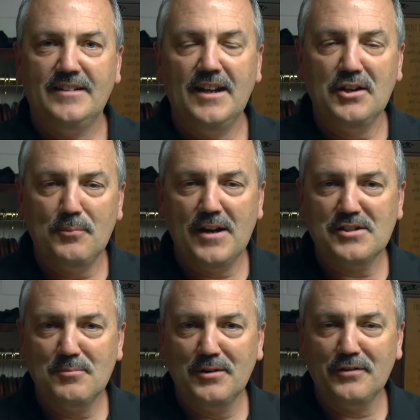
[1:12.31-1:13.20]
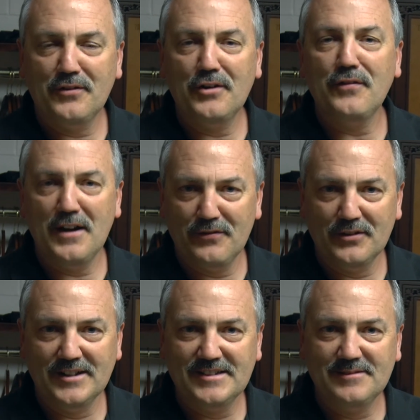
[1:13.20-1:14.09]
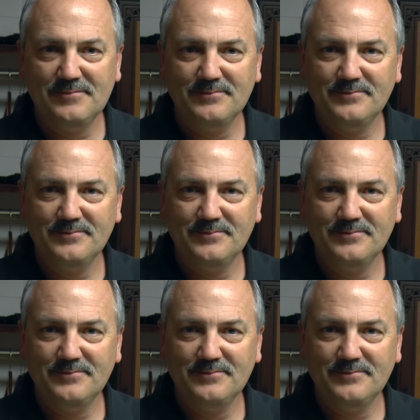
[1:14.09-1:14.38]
Thank you, Pastor Miller, for your faithfulness.